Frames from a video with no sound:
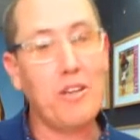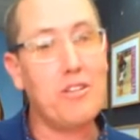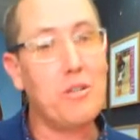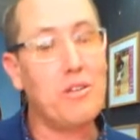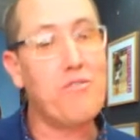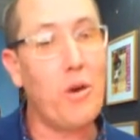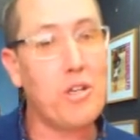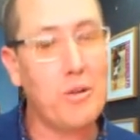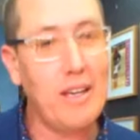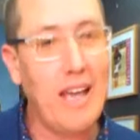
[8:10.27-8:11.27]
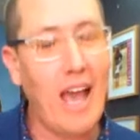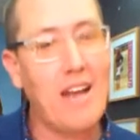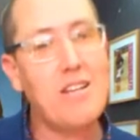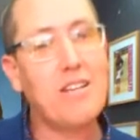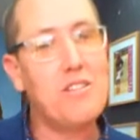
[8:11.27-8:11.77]
You can do it virtually
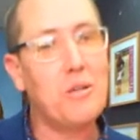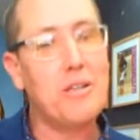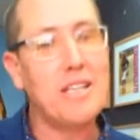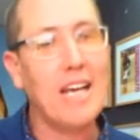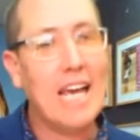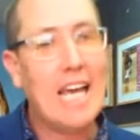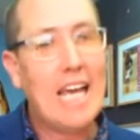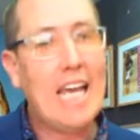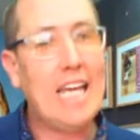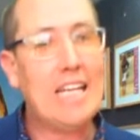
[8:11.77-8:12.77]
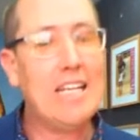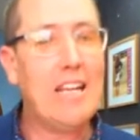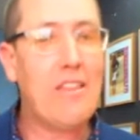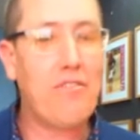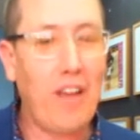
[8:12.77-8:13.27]
and you can do it
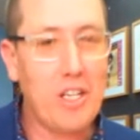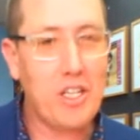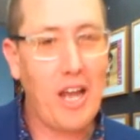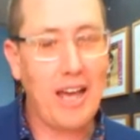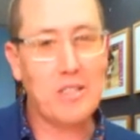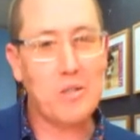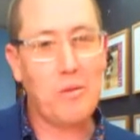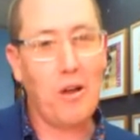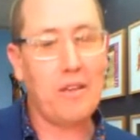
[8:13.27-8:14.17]
in the flesh as well.